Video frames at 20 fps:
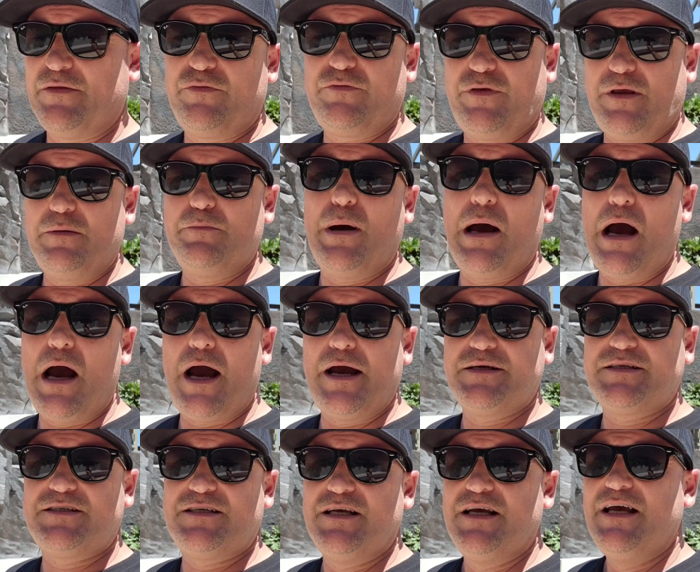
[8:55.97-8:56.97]
theme
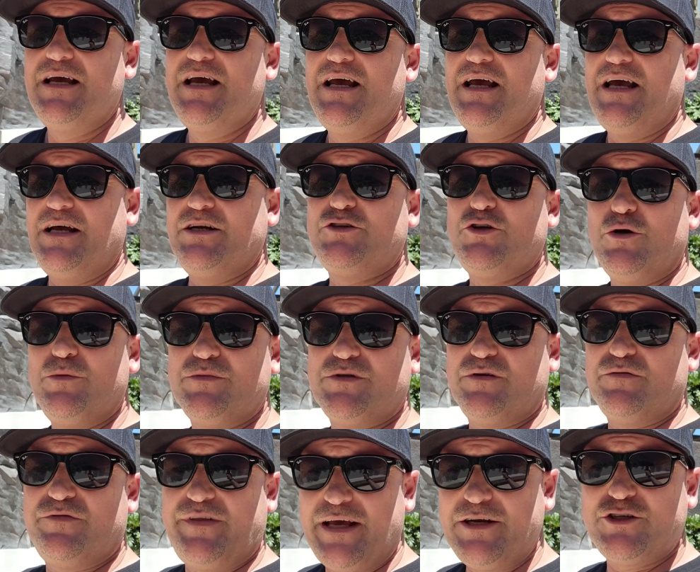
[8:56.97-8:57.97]
parks in terms
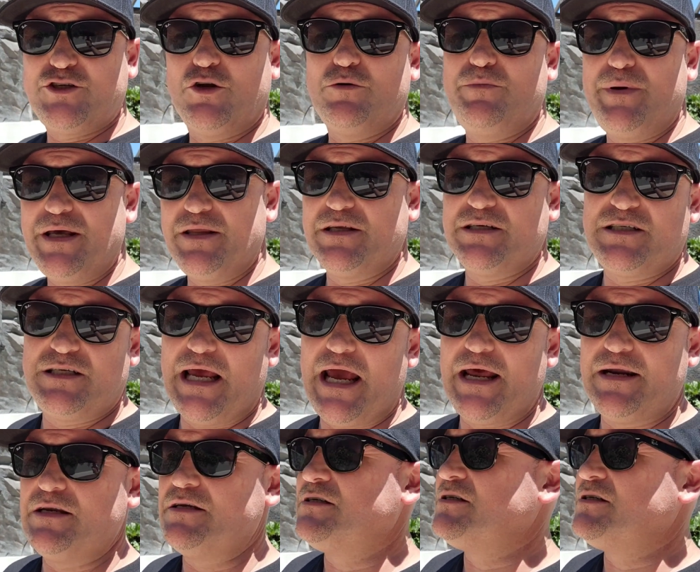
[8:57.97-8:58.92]
of that should be the standard.